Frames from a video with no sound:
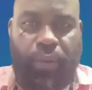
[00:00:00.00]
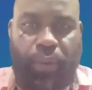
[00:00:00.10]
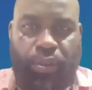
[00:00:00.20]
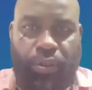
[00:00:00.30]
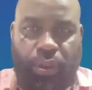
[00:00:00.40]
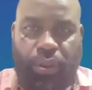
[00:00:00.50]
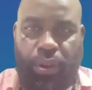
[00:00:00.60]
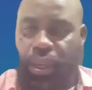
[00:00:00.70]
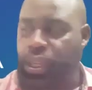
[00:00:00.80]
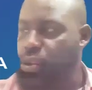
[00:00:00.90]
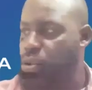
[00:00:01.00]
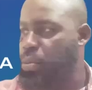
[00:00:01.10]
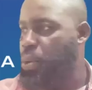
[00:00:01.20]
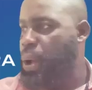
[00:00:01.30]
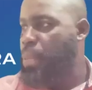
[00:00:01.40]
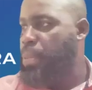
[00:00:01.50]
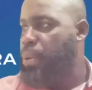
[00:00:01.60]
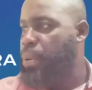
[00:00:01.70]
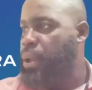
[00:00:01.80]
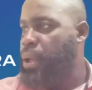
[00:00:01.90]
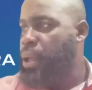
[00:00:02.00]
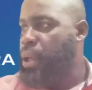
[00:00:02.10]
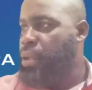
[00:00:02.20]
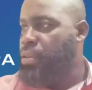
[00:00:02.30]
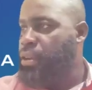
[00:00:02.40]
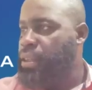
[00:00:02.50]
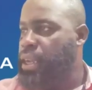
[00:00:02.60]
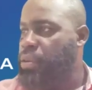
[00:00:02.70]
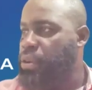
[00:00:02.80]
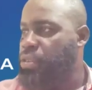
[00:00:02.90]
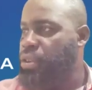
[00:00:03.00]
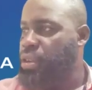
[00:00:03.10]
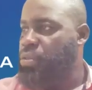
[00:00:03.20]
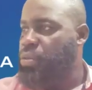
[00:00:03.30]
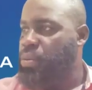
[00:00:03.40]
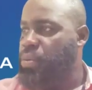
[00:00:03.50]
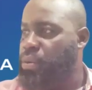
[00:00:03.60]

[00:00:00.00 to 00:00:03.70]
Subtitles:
function on the Nomo app. So the third question.